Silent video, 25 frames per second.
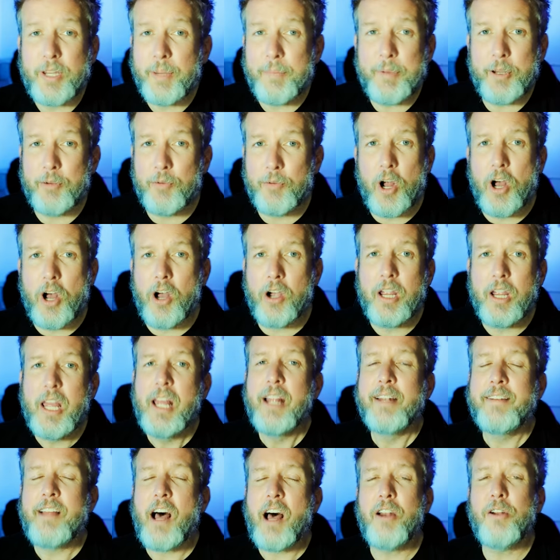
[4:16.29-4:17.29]
get me wrong,
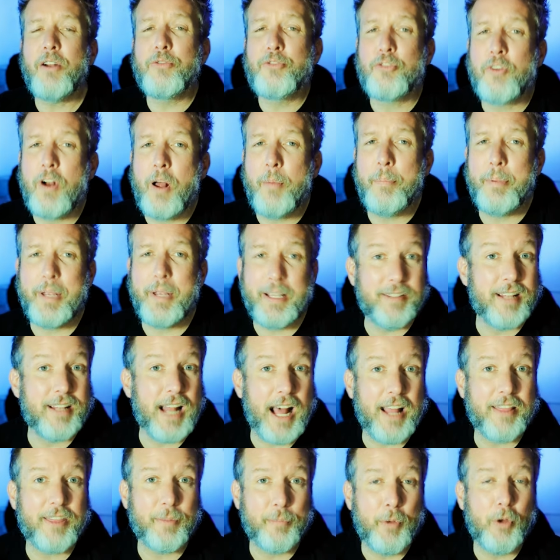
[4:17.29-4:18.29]
Donald Trump is
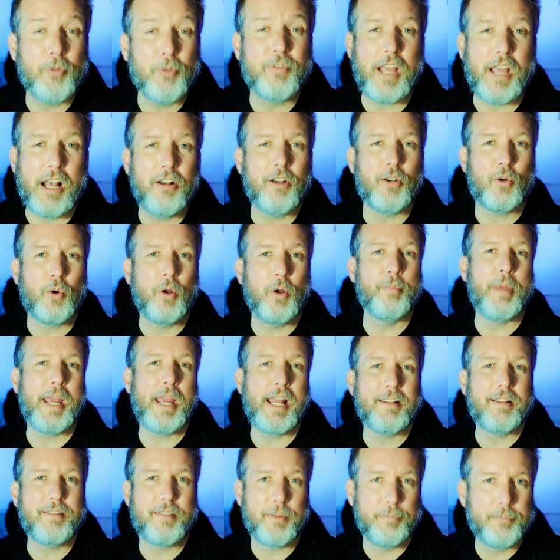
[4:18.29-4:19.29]
not the most eloquent
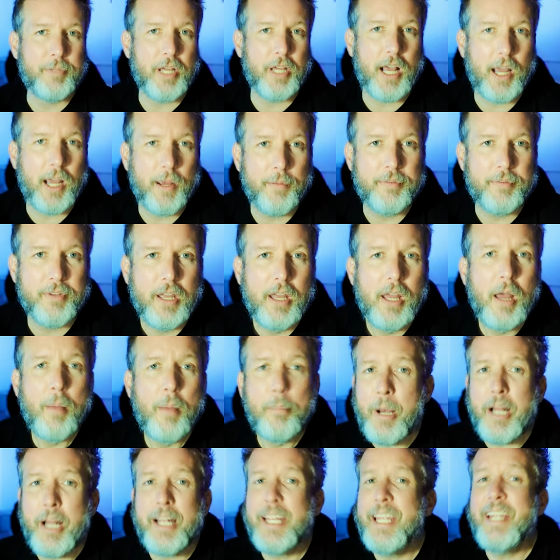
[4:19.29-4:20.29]
man sometimes,
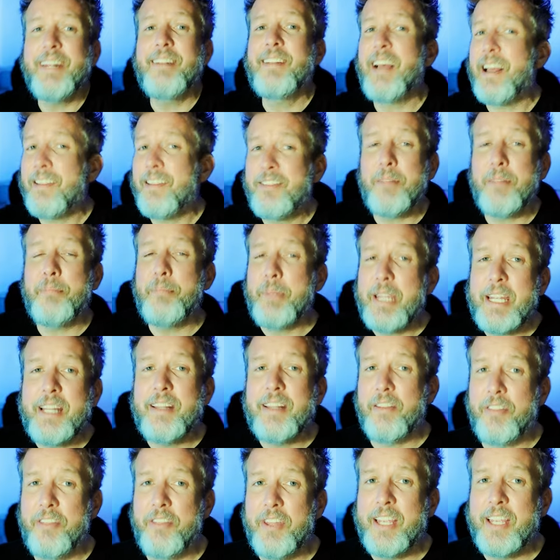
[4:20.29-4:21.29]
but he doesn't mean
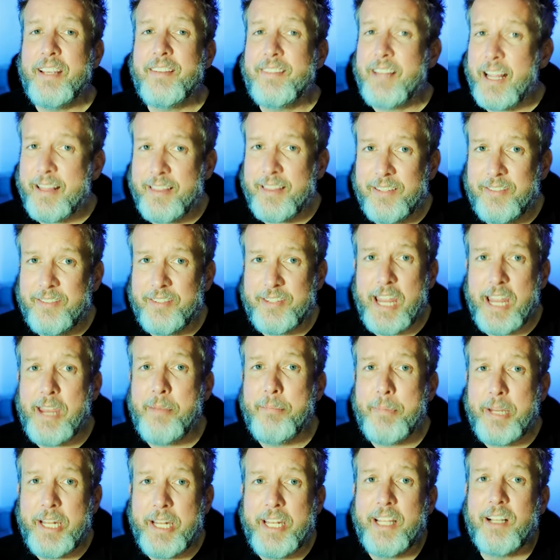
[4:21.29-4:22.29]
the things that the state
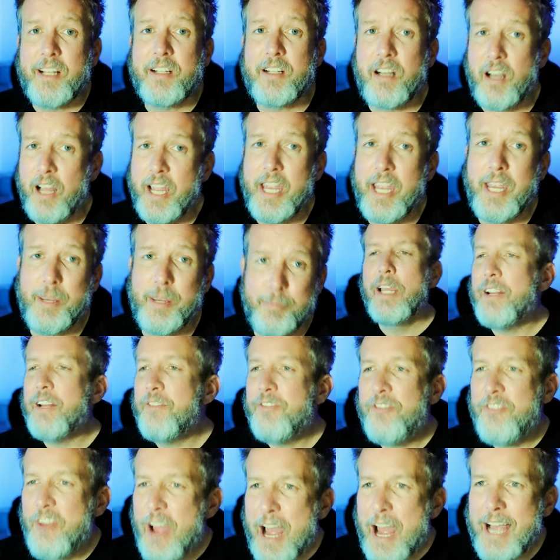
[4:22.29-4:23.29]
media claims. In
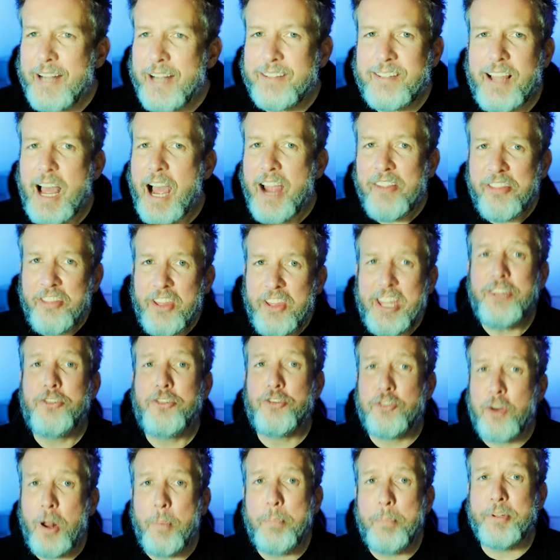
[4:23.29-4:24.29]
fact, I think
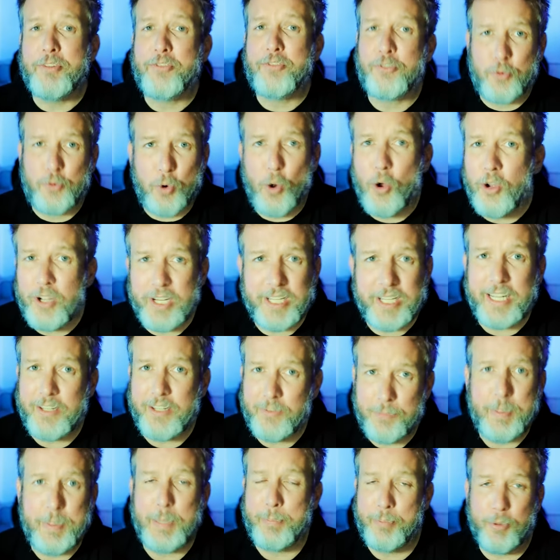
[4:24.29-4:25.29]
Trump is trolling these
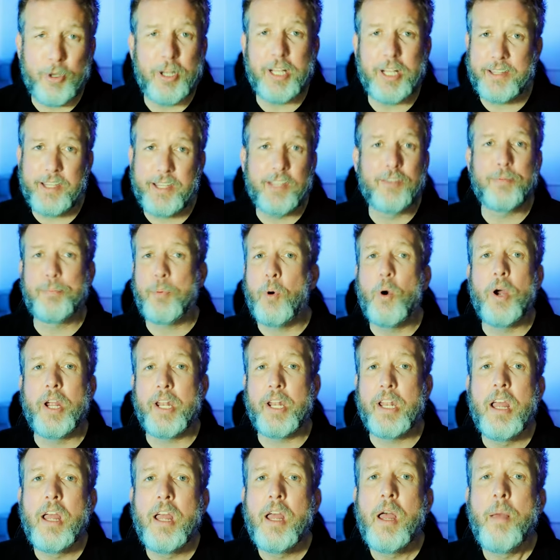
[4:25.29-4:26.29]
people at this point,
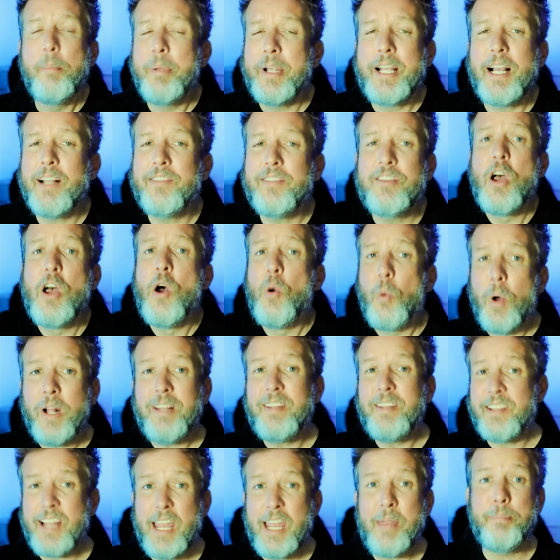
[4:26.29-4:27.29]
because
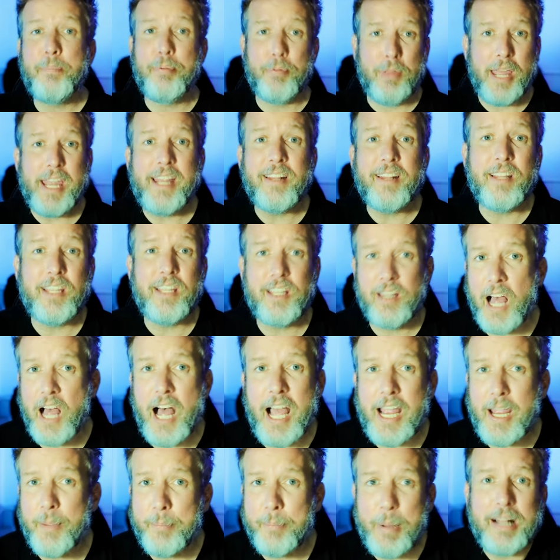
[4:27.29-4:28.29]
once they blatantly
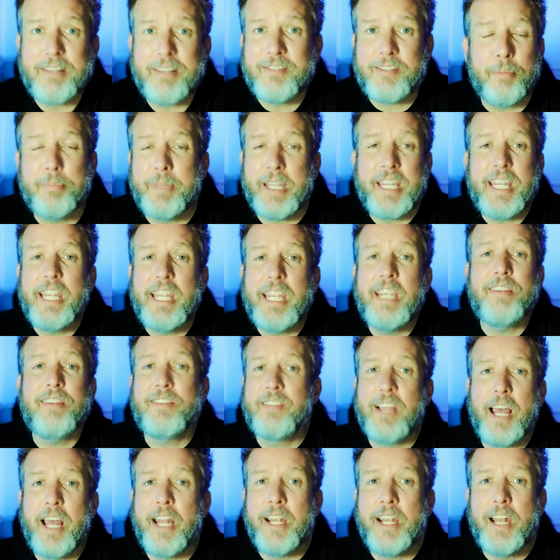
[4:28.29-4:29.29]
lie about something he
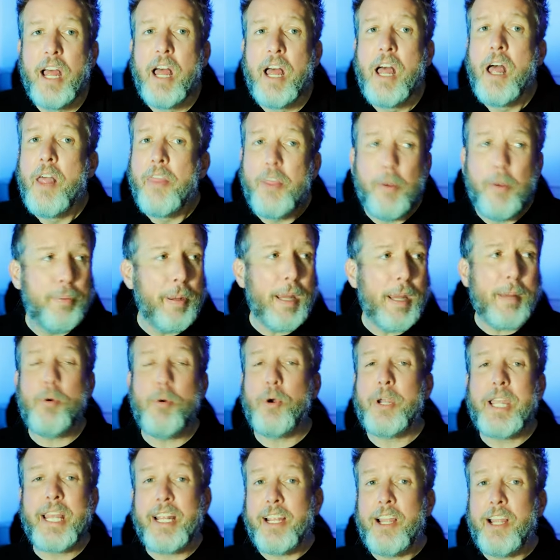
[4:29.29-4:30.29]
said, the people
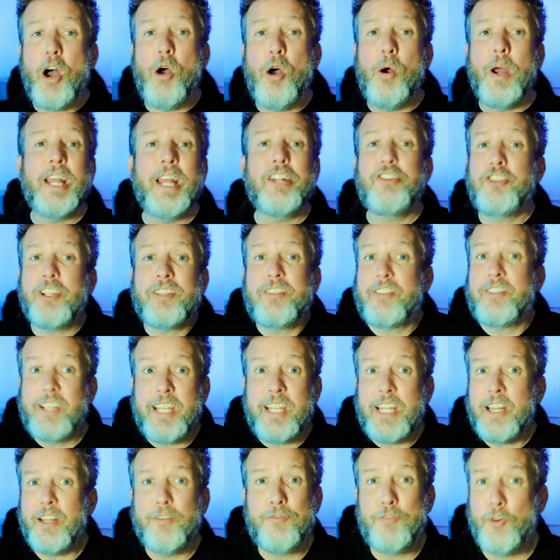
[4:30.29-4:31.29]
can go and just see
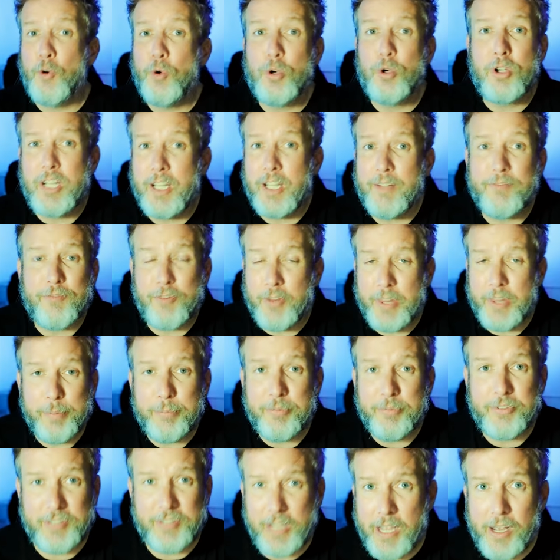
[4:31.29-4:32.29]
the full clip for
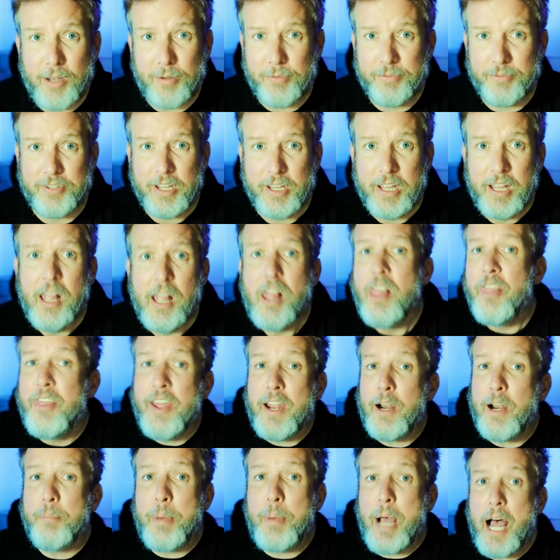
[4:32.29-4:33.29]
themselves,
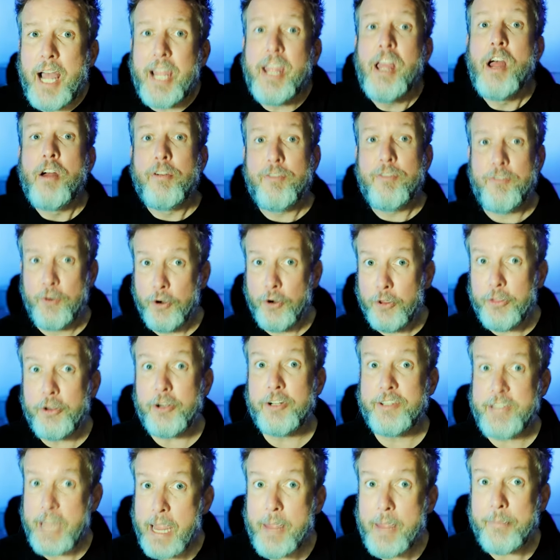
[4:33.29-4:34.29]
thereby further
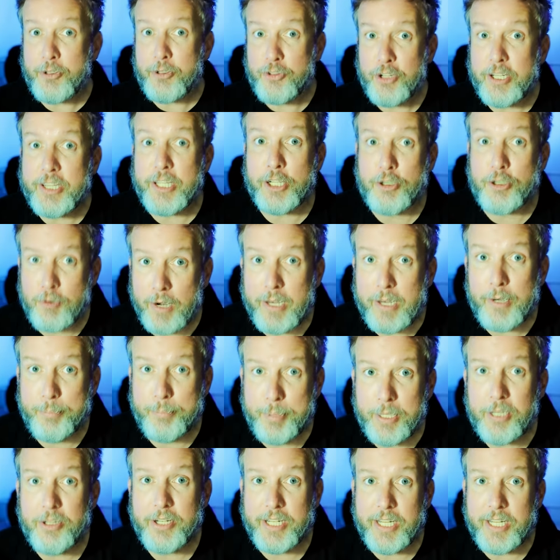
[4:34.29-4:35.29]
damaging the
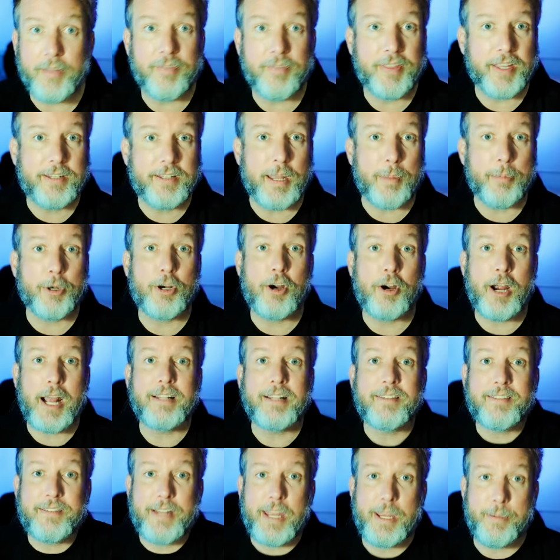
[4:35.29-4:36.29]
credibility of the
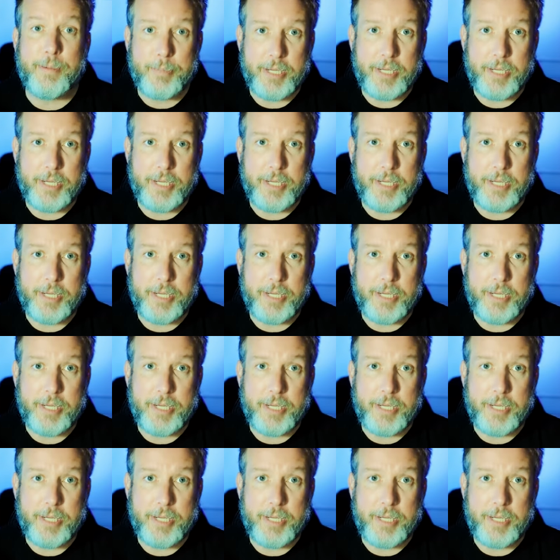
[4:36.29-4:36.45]
Democrat state